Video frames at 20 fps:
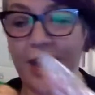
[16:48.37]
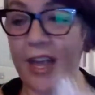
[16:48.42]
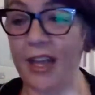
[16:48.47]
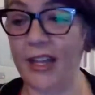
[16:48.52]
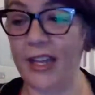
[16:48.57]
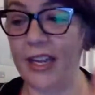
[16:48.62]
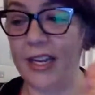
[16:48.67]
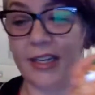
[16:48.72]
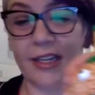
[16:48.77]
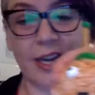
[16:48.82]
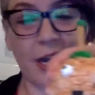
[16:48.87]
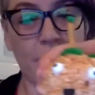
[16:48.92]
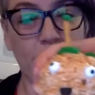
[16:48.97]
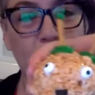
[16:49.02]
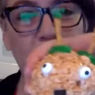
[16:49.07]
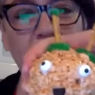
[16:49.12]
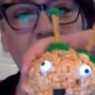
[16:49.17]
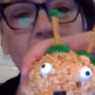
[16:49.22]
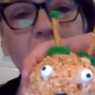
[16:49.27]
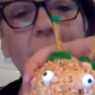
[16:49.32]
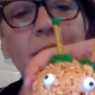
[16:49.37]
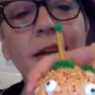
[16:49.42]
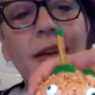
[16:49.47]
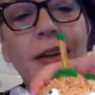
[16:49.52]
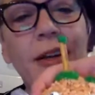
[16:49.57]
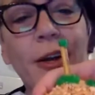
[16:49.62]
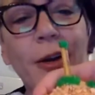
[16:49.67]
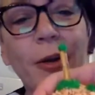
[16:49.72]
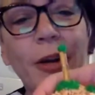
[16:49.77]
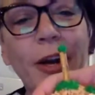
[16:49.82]
alien coming.
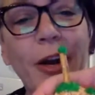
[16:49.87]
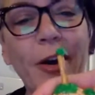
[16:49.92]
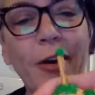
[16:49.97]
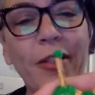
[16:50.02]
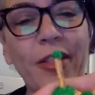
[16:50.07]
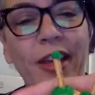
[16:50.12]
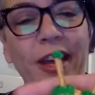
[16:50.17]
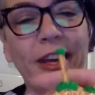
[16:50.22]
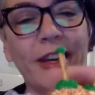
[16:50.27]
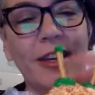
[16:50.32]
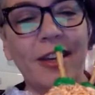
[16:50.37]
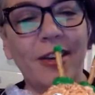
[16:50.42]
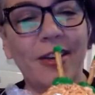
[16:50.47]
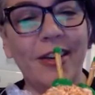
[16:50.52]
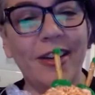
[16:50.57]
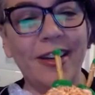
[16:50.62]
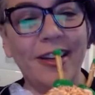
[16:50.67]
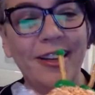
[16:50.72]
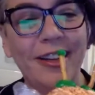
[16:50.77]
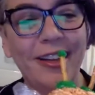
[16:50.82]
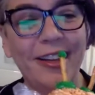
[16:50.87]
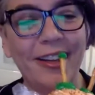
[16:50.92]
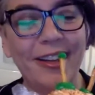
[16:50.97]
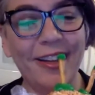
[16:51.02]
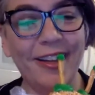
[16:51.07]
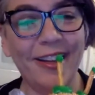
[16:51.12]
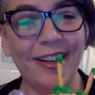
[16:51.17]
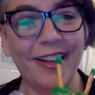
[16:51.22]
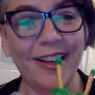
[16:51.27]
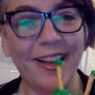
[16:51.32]
Here oh, wow. I love how different they
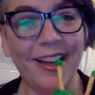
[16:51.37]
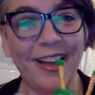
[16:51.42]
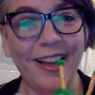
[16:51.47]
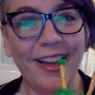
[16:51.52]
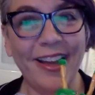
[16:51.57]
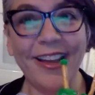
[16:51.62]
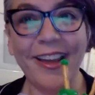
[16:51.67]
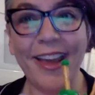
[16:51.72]
all are. That's